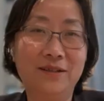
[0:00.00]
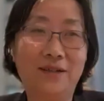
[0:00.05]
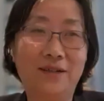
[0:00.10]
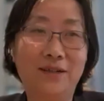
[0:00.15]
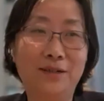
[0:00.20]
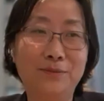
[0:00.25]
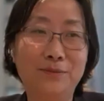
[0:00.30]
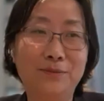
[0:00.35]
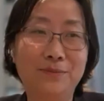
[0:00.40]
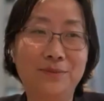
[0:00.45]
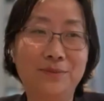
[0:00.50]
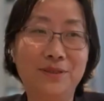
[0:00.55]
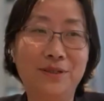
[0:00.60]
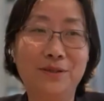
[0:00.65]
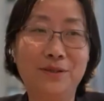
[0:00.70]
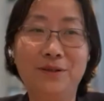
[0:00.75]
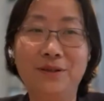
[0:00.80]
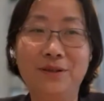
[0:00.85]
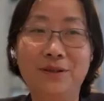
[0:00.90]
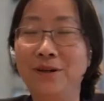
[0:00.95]

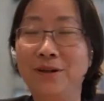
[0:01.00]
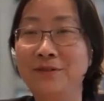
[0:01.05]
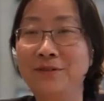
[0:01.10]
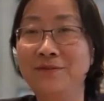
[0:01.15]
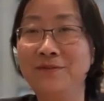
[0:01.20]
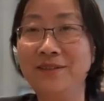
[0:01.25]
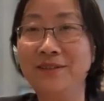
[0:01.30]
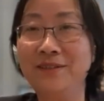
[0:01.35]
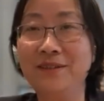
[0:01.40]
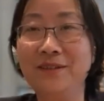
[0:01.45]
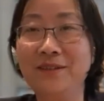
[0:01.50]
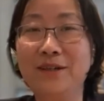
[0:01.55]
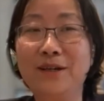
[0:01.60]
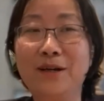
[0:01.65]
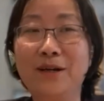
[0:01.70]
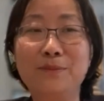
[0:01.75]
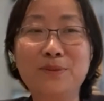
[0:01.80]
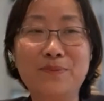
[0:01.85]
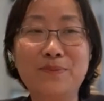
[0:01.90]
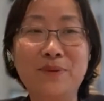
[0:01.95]
a lot of I think
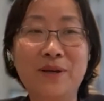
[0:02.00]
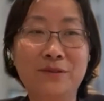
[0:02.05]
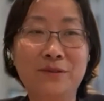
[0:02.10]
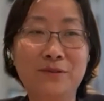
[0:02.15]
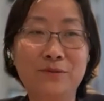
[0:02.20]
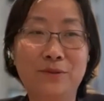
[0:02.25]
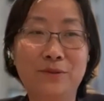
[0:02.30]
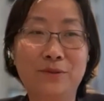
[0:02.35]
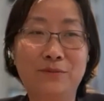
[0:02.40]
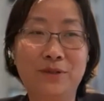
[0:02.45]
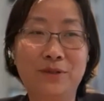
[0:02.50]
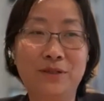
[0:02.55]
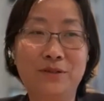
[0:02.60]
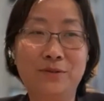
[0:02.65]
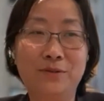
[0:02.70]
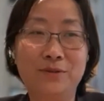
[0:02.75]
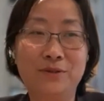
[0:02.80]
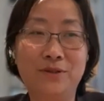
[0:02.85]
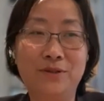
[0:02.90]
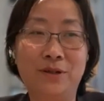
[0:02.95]
comes back to what
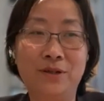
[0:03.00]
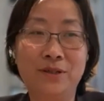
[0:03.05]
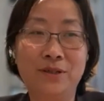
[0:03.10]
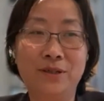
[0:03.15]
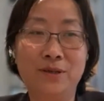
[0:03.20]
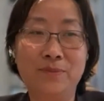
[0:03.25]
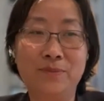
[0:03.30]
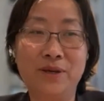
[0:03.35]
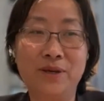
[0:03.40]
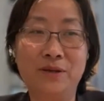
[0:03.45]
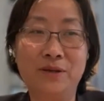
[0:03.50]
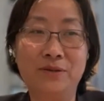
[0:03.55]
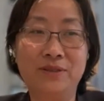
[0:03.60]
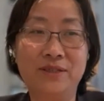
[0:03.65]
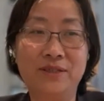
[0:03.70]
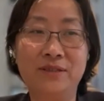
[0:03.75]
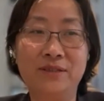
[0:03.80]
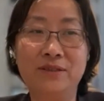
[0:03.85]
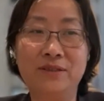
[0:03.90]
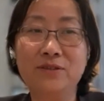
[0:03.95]
Rachel was talking about
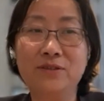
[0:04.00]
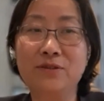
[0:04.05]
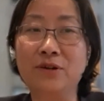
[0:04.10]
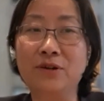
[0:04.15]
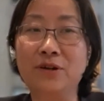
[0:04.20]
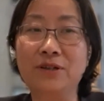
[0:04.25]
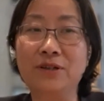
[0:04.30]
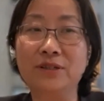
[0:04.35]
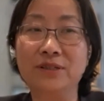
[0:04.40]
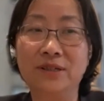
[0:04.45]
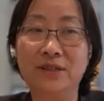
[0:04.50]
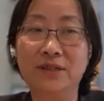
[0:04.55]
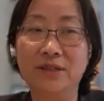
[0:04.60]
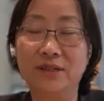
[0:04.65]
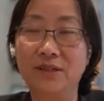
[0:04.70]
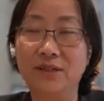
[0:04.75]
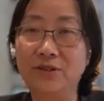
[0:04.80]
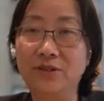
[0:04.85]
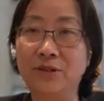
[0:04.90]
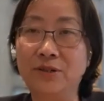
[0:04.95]
at the start
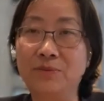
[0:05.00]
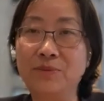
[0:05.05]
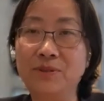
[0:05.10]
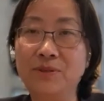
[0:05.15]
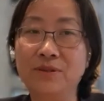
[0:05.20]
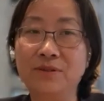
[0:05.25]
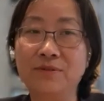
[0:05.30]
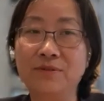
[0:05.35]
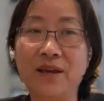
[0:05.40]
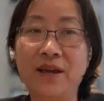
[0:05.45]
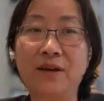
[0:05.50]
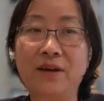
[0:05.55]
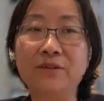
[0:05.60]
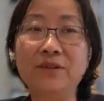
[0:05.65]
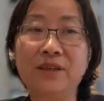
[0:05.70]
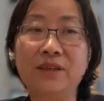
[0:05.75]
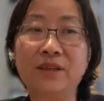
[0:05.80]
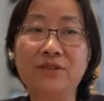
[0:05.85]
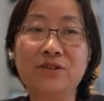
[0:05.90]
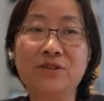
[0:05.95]
in terms of how
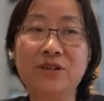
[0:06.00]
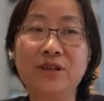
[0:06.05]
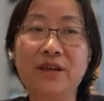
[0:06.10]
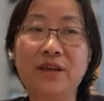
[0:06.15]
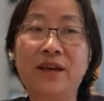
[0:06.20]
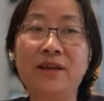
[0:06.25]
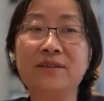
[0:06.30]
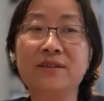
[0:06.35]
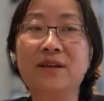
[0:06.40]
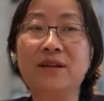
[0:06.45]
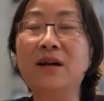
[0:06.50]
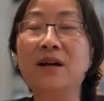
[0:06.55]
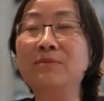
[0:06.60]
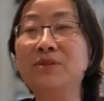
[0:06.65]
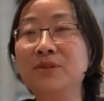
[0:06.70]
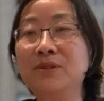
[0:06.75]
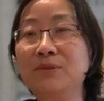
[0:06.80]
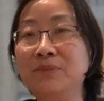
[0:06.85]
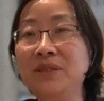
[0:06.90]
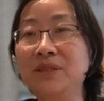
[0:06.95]
ESG has
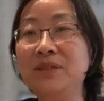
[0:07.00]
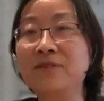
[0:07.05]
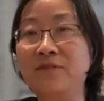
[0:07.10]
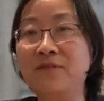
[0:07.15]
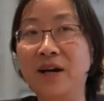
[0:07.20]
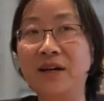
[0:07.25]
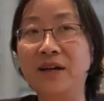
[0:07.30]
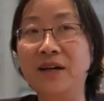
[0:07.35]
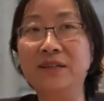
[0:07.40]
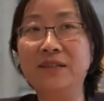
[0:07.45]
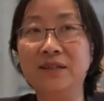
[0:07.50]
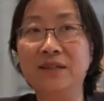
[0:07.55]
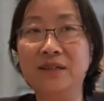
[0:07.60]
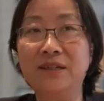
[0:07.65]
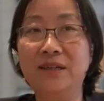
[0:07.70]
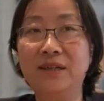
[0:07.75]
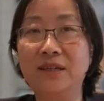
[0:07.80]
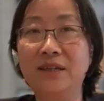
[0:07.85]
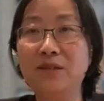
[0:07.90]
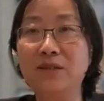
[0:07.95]
come to be defined
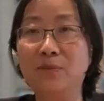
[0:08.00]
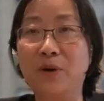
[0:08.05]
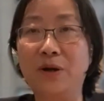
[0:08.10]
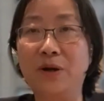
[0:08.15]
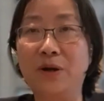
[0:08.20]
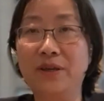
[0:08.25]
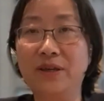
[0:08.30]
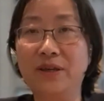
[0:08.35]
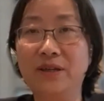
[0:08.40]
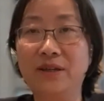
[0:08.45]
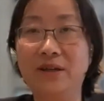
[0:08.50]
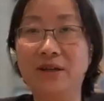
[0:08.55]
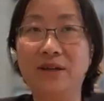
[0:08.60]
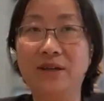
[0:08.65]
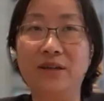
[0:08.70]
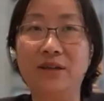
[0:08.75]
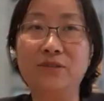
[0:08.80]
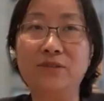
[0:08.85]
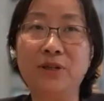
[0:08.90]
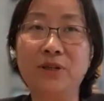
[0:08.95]
in the market.
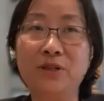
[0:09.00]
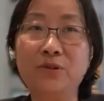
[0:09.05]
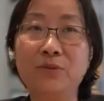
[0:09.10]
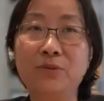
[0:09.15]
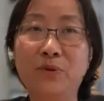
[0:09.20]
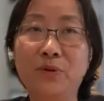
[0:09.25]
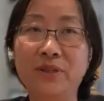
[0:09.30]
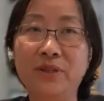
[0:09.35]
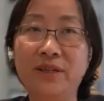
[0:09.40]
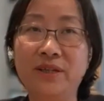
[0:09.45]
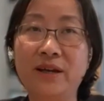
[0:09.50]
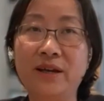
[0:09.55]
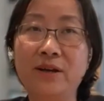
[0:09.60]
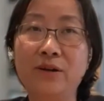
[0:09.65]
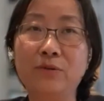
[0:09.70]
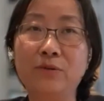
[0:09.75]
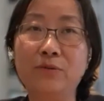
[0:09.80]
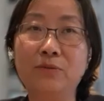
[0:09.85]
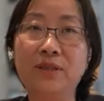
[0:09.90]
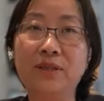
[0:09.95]
As Rachel pointed
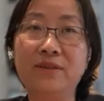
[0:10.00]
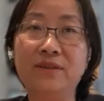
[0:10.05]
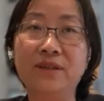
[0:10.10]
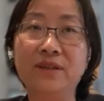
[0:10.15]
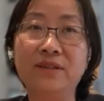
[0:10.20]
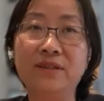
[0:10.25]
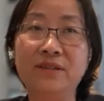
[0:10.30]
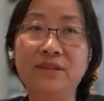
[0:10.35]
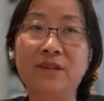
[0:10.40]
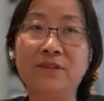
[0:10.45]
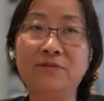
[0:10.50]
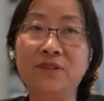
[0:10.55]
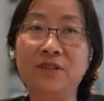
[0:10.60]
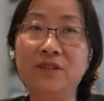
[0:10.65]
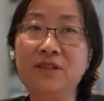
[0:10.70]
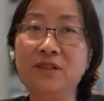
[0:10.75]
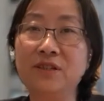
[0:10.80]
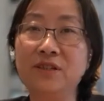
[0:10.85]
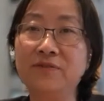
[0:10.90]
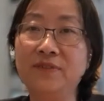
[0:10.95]
out, we think the
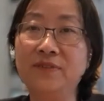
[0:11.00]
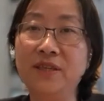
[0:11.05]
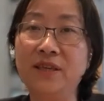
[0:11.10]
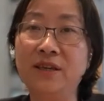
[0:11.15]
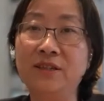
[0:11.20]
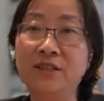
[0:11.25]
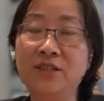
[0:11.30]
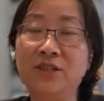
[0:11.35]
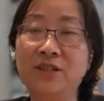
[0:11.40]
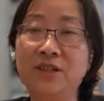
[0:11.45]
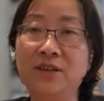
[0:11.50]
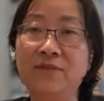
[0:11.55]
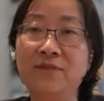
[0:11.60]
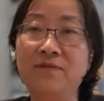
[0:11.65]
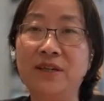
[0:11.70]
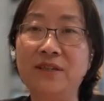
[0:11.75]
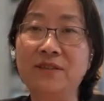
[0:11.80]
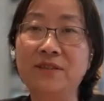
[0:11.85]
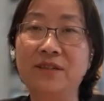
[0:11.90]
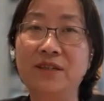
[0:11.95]
definition of ESG
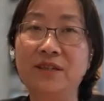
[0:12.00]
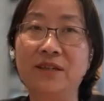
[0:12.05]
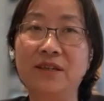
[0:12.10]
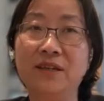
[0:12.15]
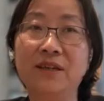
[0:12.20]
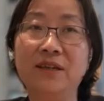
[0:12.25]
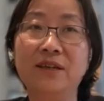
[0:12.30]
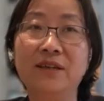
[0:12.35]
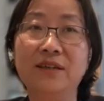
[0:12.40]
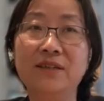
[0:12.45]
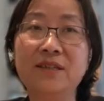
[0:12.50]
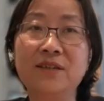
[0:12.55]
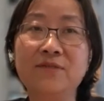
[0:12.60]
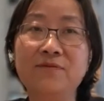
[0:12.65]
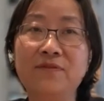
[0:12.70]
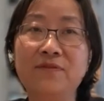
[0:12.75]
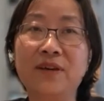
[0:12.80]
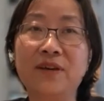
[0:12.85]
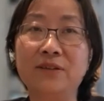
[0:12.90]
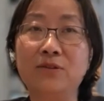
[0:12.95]
investing is
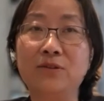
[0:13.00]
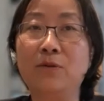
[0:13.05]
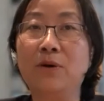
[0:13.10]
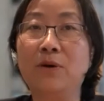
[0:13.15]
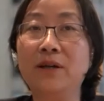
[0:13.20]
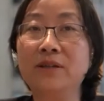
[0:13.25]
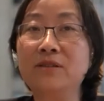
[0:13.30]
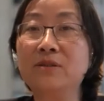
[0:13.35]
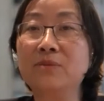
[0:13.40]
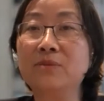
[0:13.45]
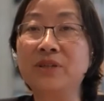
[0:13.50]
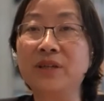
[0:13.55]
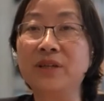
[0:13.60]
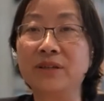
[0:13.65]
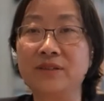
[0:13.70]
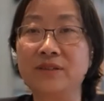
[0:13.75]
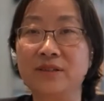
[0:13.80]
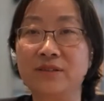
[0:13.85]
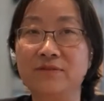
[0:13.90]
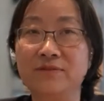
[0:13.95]
in fact quite
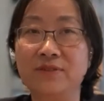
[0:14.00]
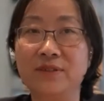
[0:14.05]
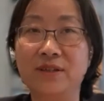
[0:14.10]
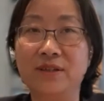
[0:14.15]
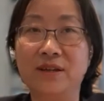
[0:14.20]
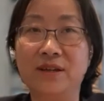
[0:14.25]
subjective,